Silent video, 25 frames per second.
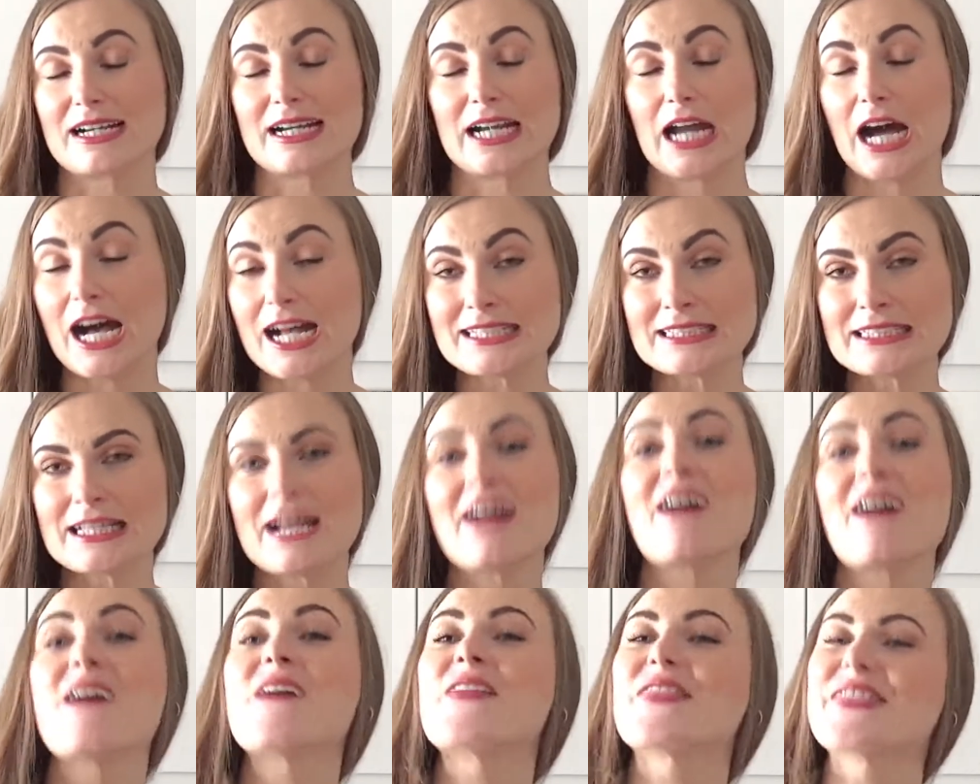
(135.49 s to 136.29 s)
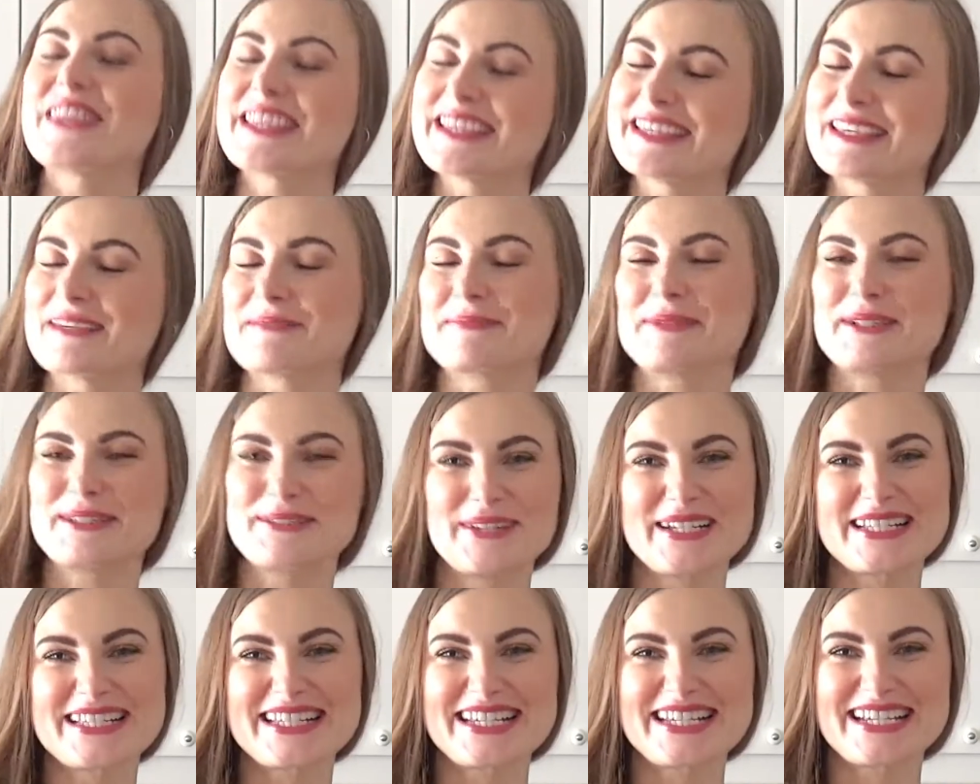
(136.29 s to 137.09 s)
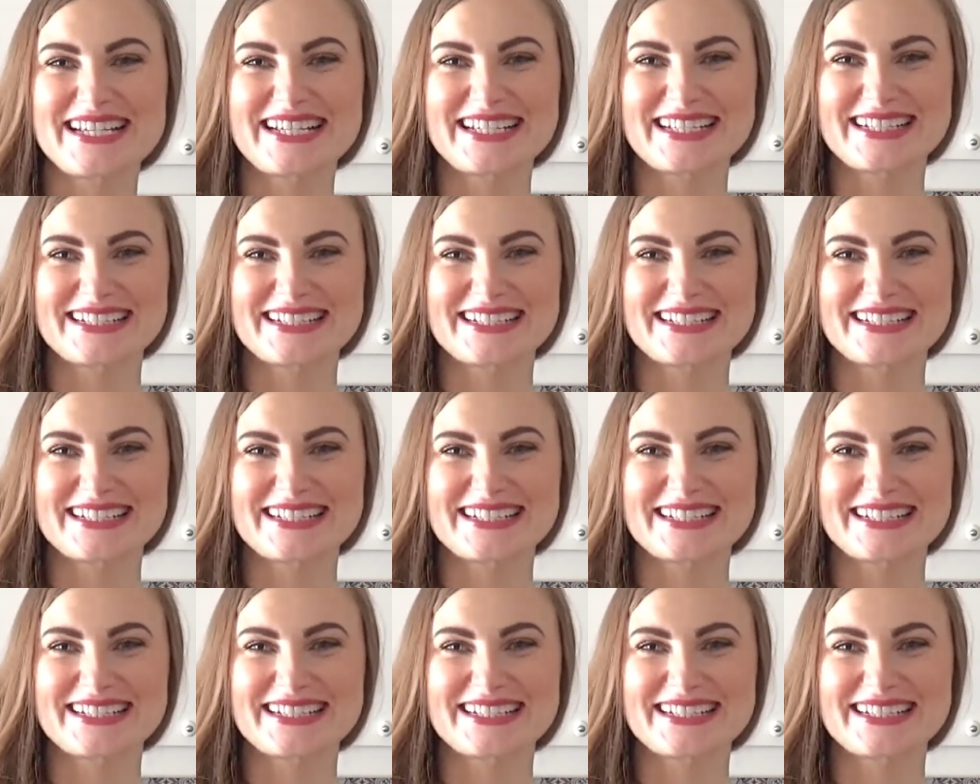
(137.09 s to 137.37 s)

not, then keep on watching.